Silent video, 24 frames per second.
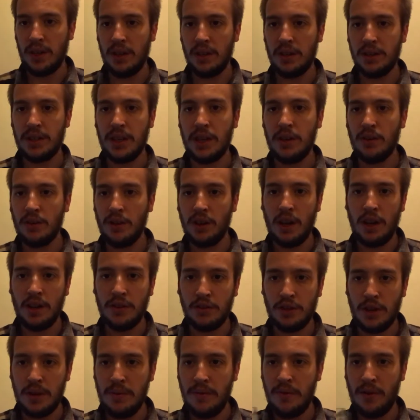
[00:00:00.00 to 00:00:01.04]
I said on the
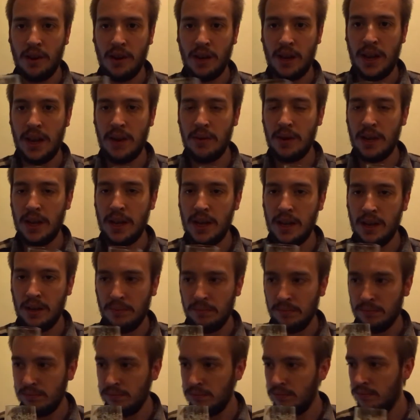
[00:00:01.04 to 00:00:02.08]
live stream, if I held it here,
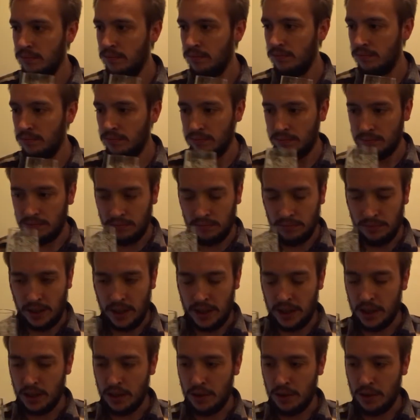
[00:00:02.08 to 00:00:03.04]
it's